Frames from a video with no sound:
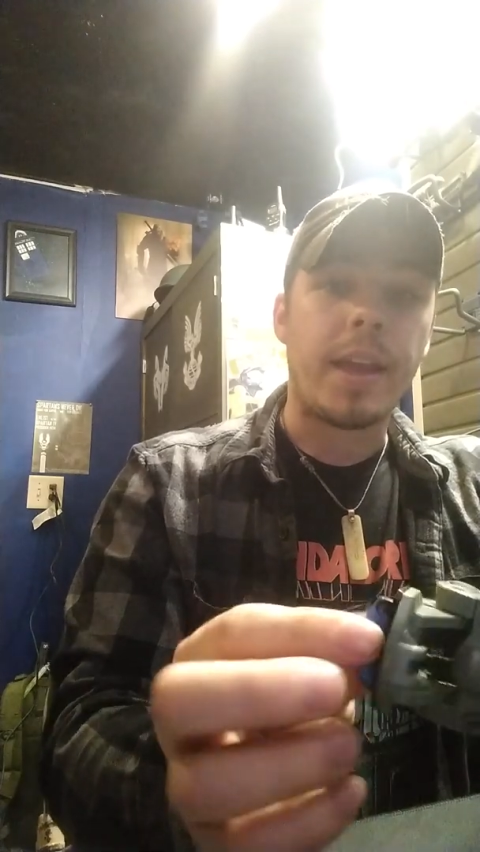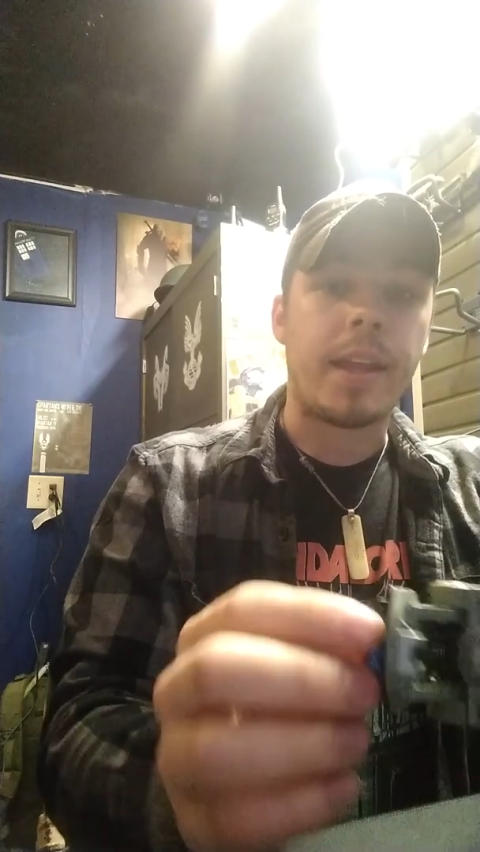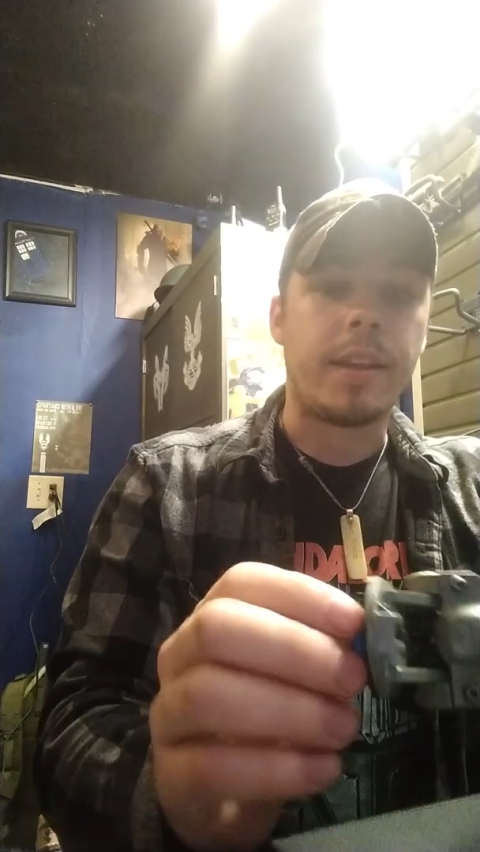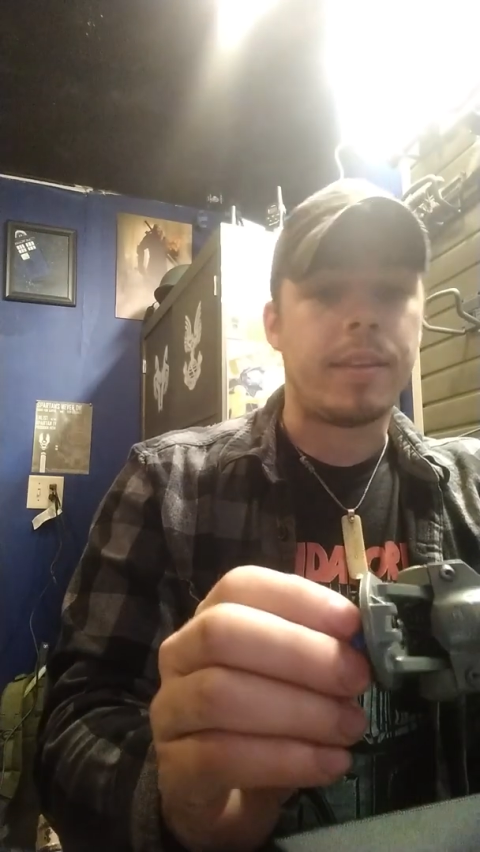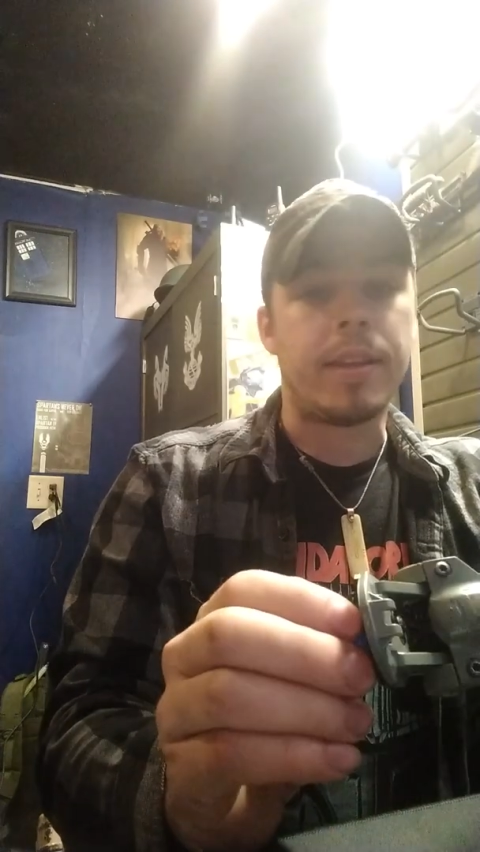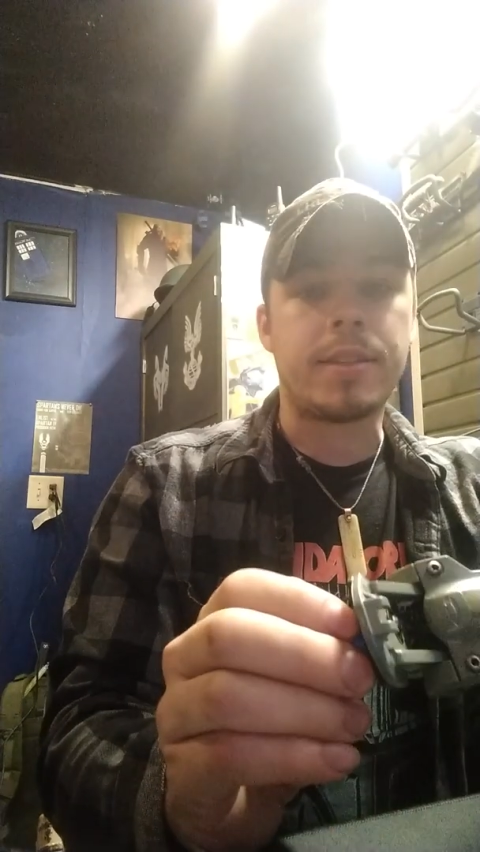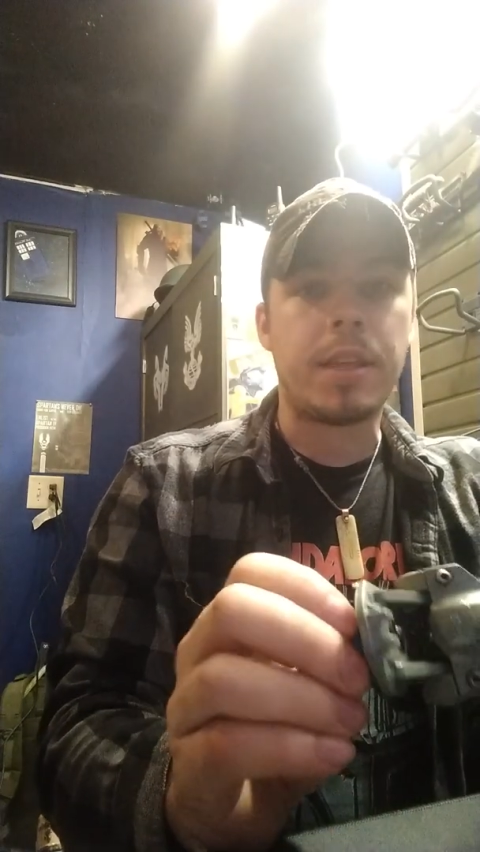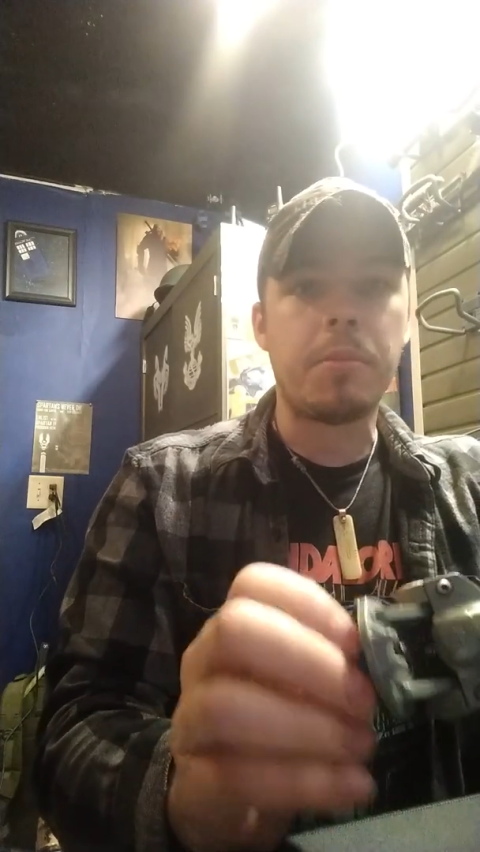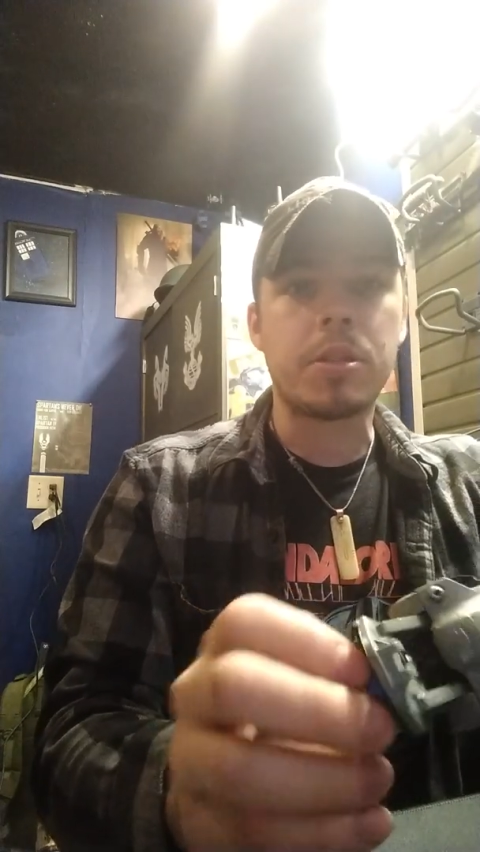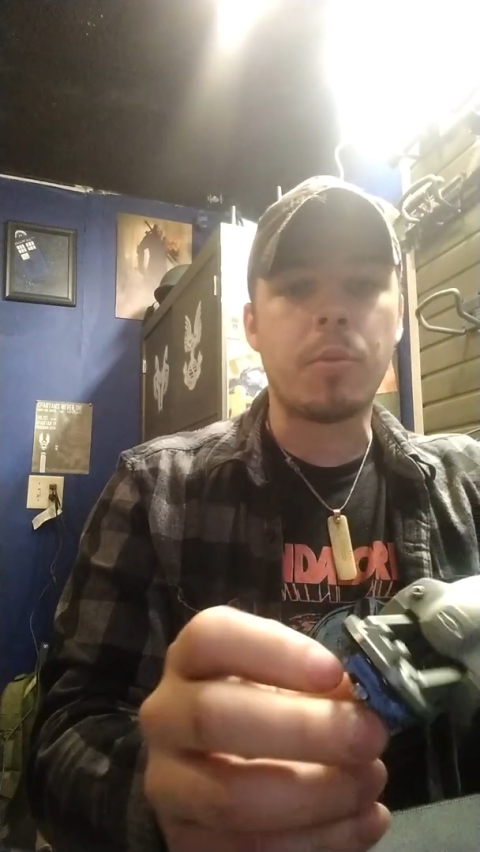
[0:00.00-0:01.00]
And it
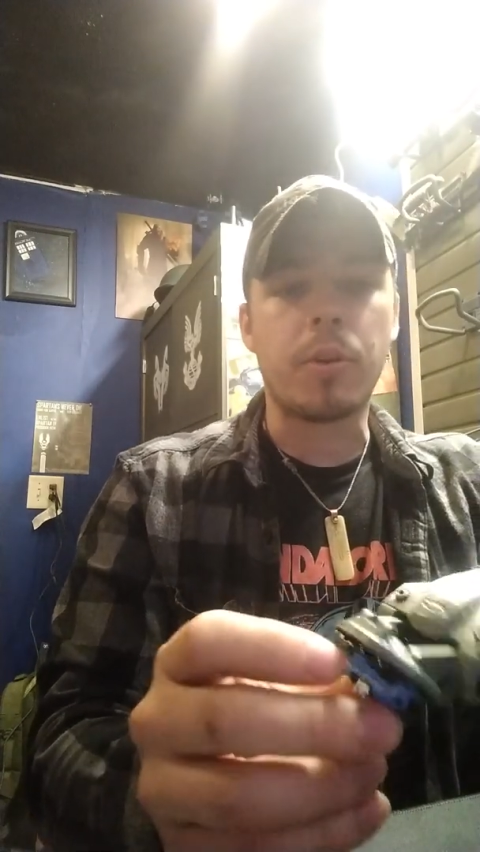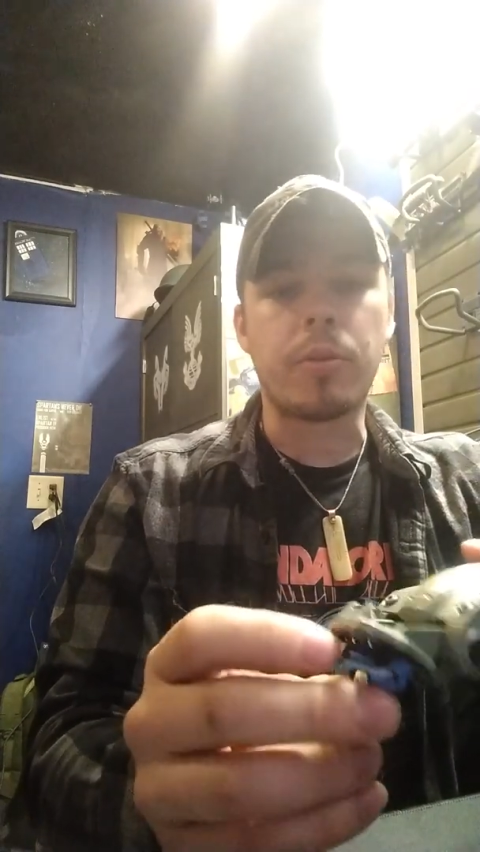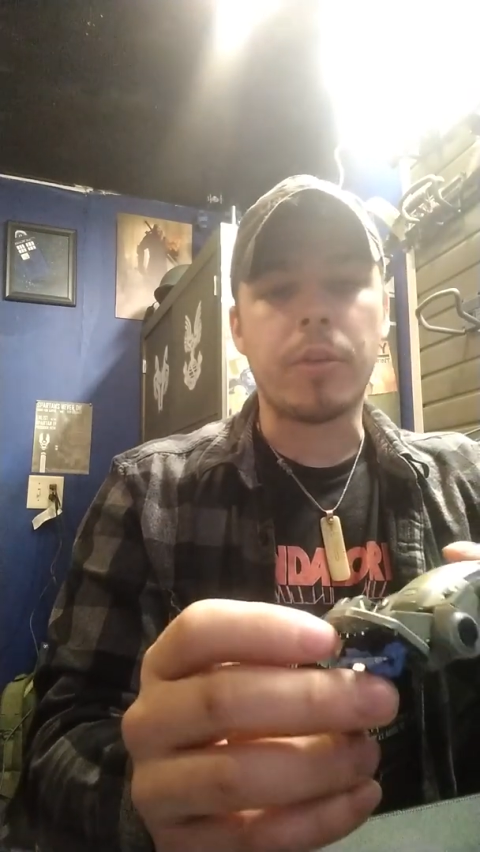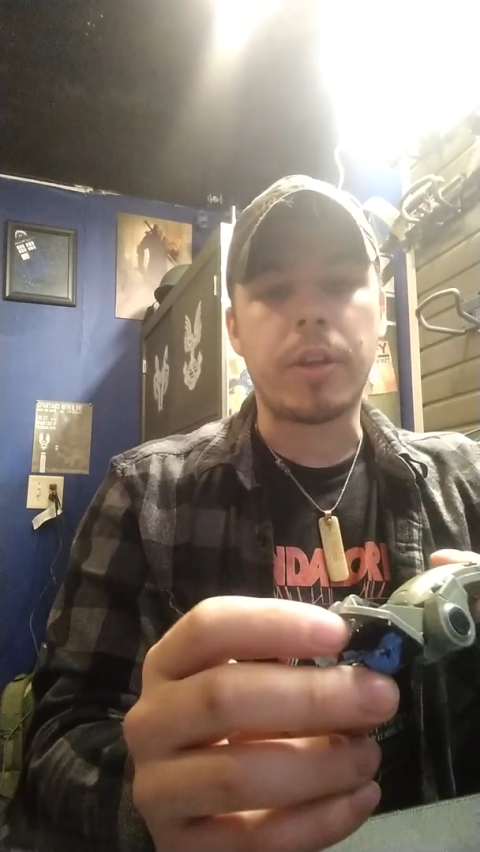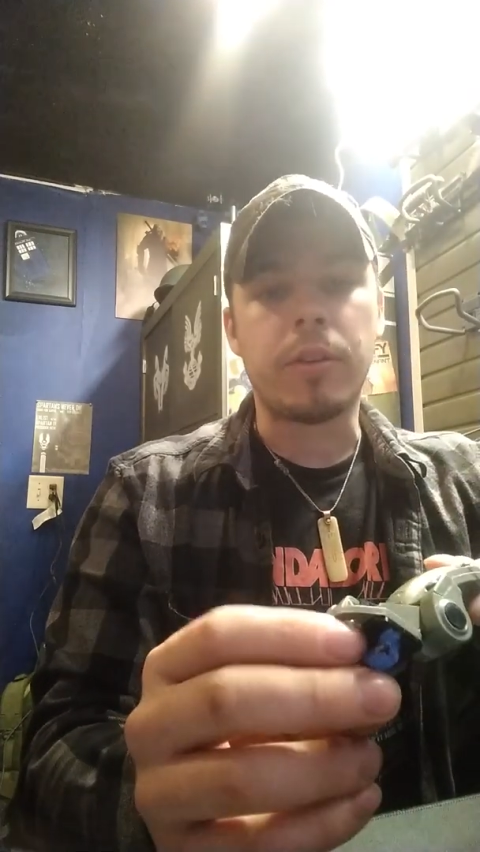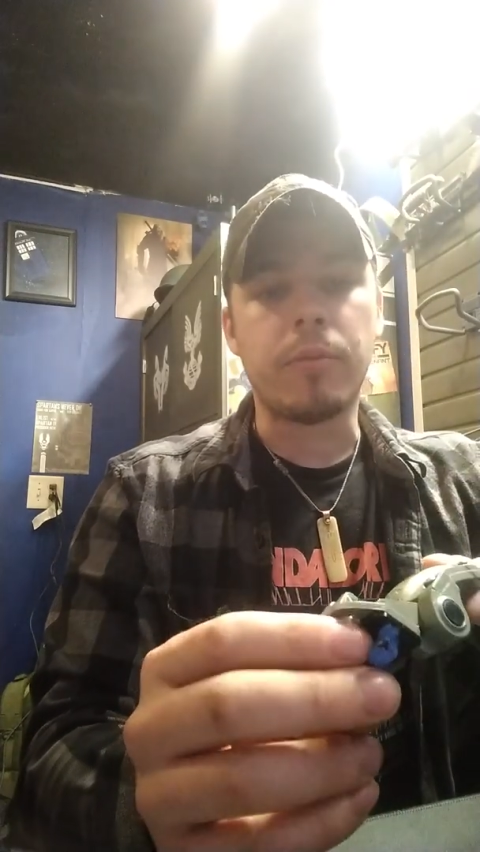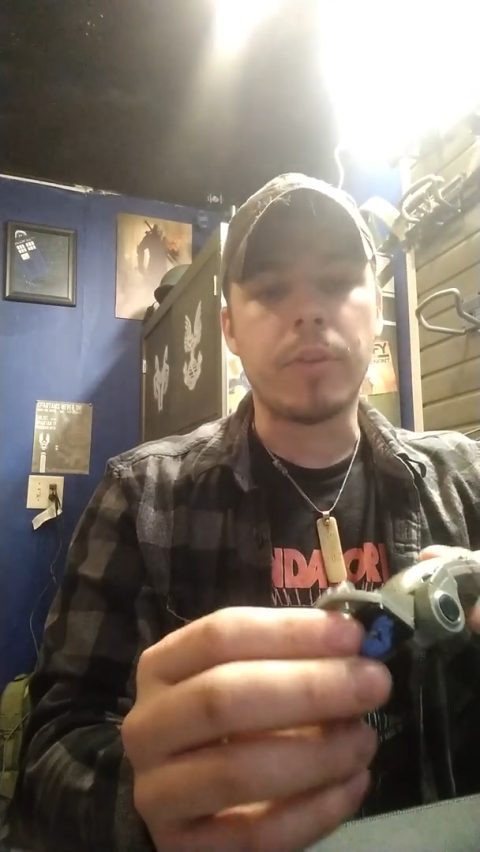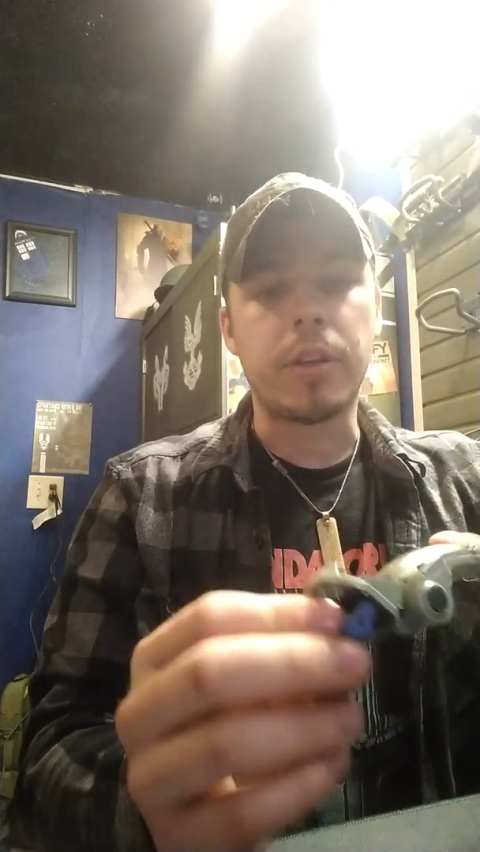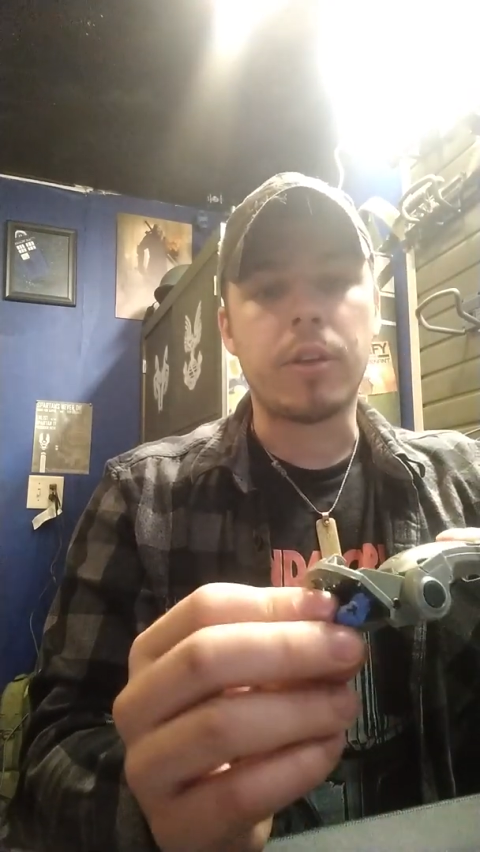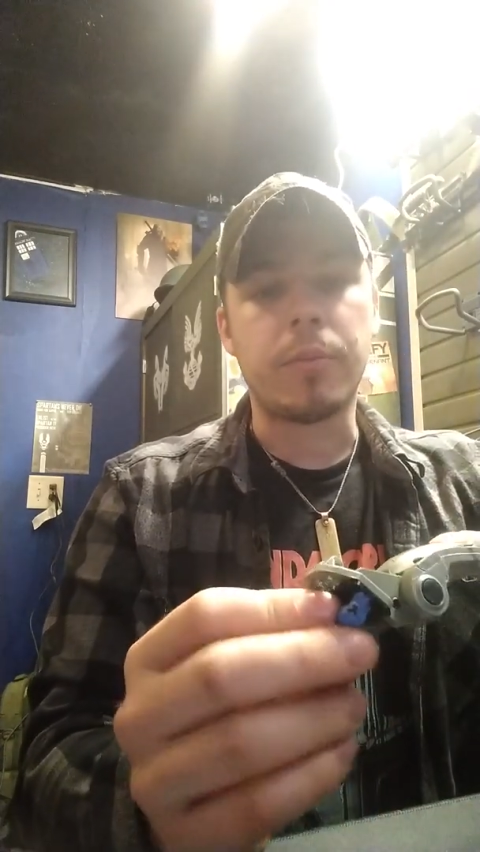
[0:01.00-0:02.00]
seems to work really,
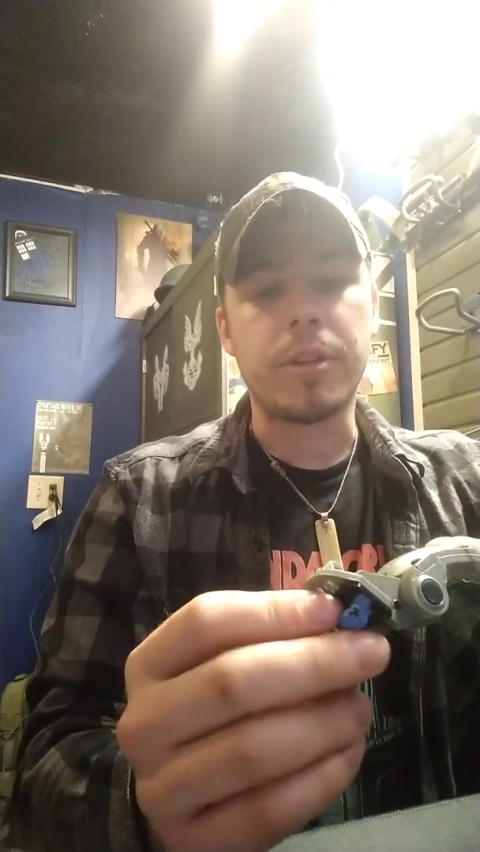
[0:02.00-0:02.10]
really good.